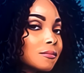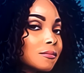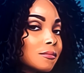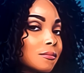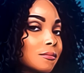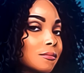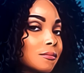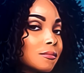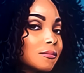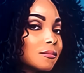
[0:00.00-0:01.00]
Okay, even
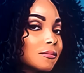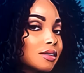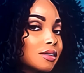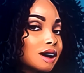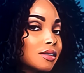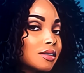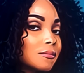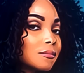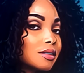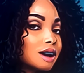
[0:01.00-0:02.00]
though they're divorced and
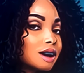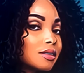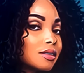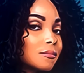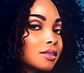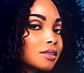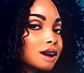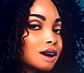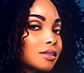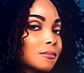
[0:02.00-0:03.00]
moved on, and season 12
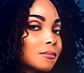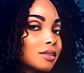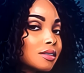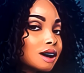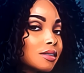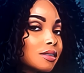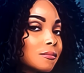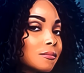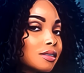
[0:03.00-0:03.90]
is in our rearview mirrors,